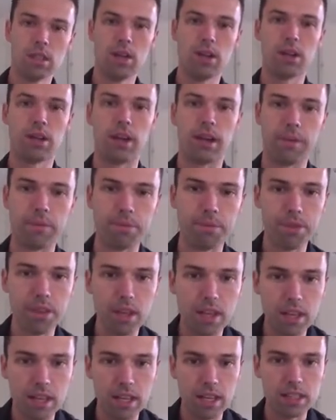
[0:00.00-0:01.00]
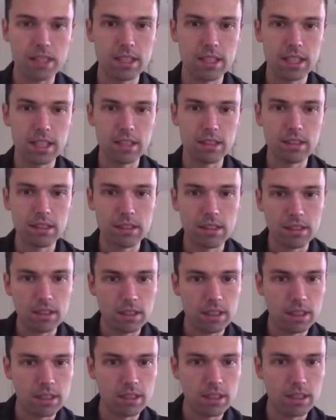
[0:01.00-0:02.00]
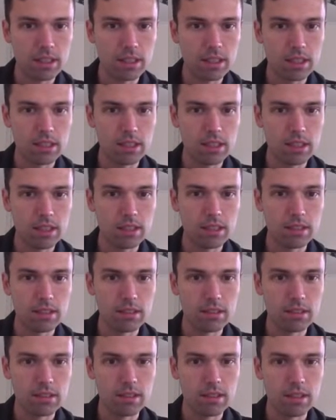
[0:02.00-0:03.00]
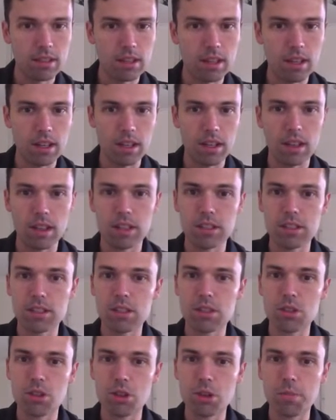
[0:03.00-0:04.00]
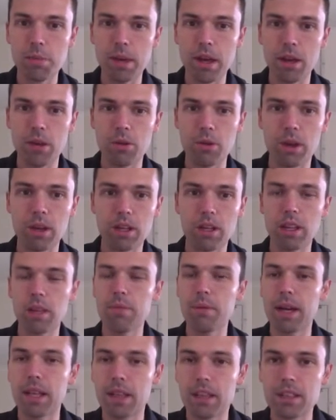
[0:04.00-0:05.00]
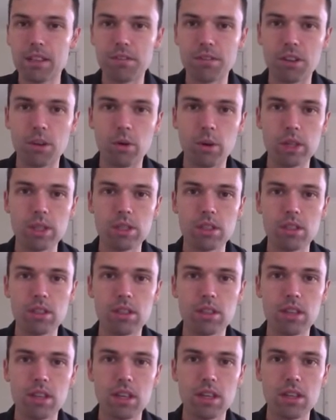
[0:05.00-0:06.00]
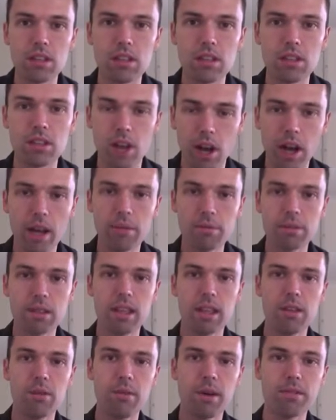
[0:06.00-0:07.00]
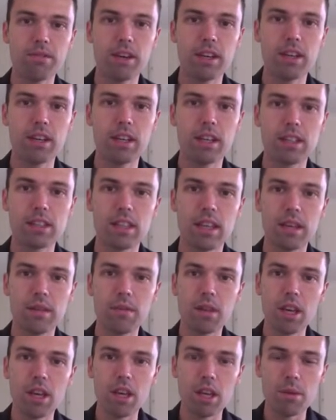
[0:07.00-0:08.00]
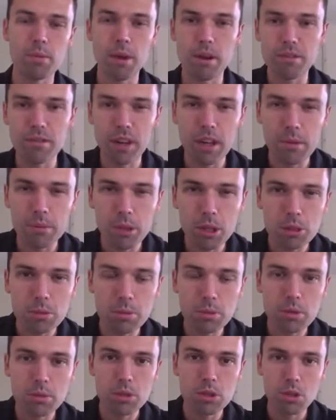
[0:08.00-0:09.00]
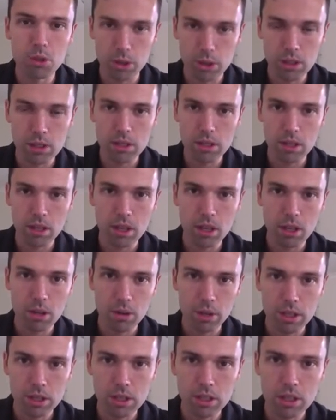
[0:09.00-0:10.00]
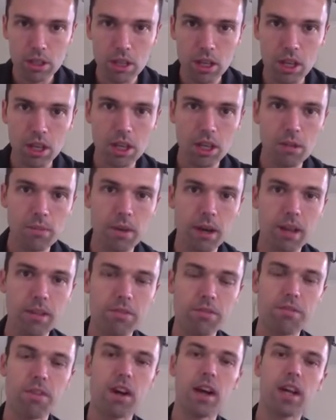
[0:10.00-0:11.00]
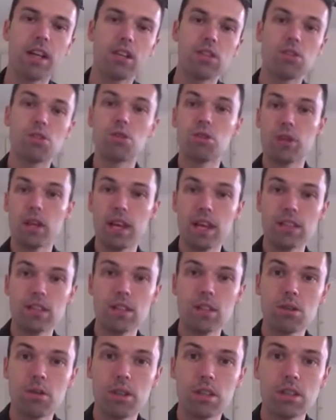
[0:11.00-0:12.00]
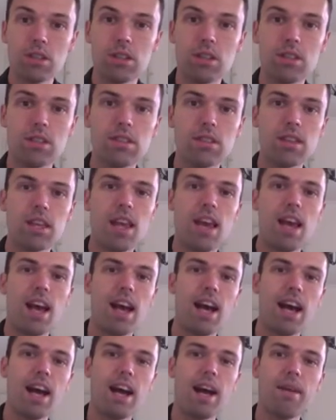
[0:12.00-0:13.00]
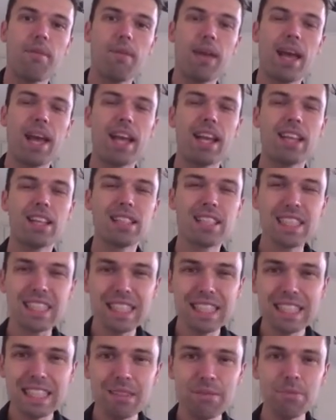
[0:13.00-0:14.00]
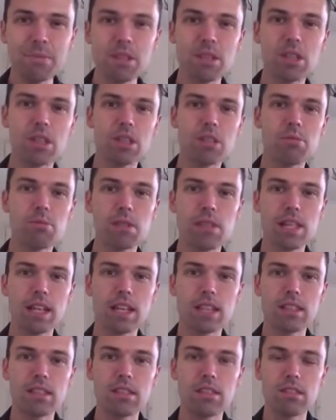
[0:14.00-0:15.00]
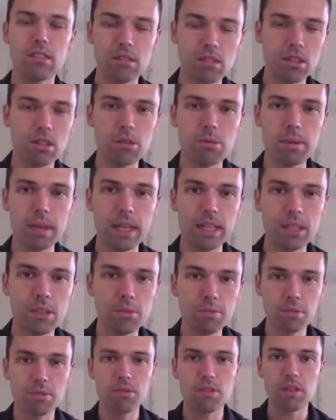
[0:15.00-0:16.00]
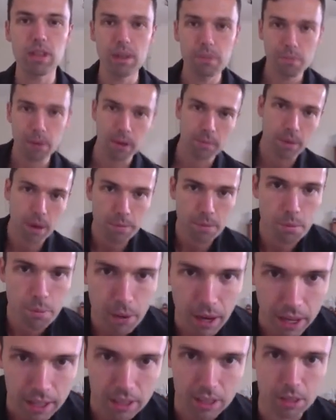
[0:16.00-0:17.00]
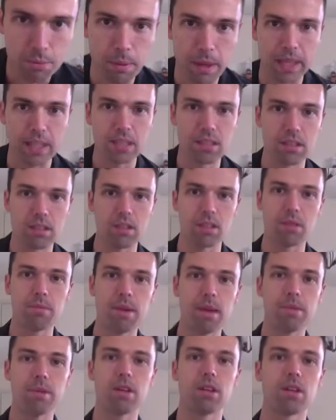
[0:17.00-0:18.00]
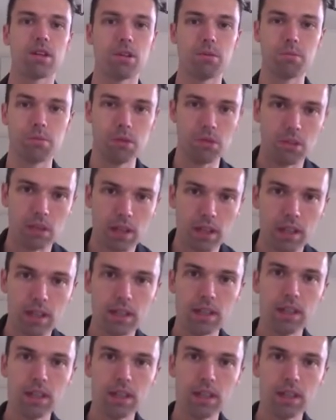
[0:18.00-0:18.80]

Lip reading: Okay, next thing. Let's just talk a bit quickly about the different question types that you might find in an exam. You might find a multiple choice question. You might find short answer questions. And in some circumstances, you'll know about this beforehand, but it might be practice-based, so you may be on a computer.